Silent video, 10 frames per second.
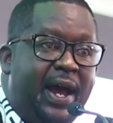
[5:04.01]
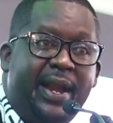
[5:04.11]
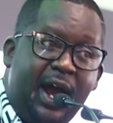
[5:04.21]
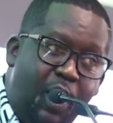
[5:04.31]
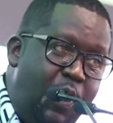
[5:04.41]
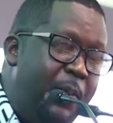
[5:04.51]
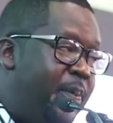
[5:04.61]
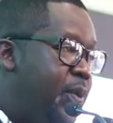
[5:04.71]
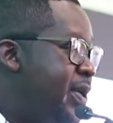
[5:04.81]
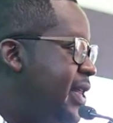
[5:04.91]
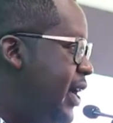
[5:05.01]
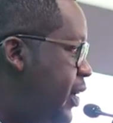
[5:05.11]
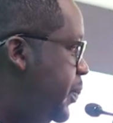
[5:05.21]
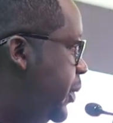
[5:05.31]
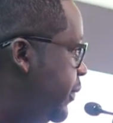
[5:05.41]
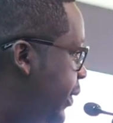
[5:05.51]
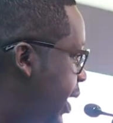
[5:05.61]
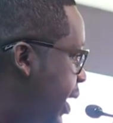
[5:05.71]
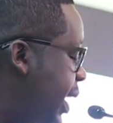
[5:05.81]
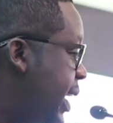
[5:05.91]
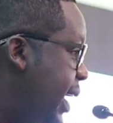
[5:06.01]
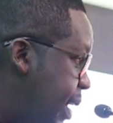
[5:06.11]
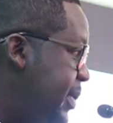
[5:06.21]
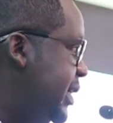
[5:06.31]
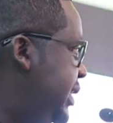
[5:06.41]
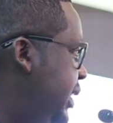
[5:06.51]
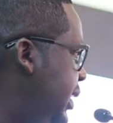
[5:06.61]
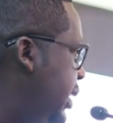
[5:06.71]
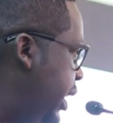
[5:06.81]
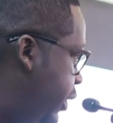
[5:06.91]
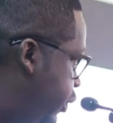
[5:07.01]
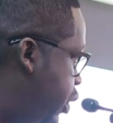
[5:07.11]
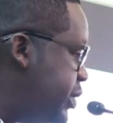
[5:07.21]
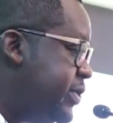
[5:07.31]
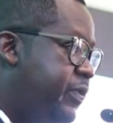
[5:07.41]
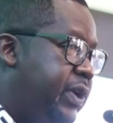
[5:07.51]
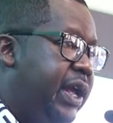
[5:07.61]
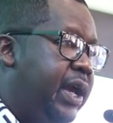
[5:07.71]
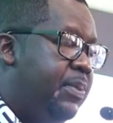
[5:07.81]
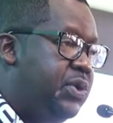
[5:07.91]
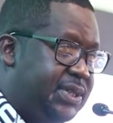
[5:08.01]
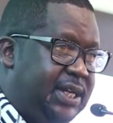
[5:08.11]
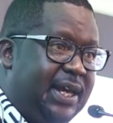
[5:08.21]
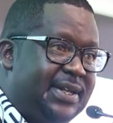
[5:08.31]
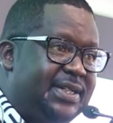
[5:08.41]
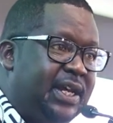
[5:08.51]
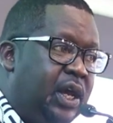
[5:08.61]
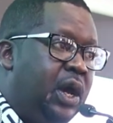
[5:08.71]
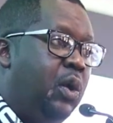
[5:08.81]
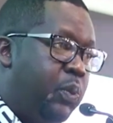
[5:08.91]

and I hope with the help of our committee and of course the very able CS,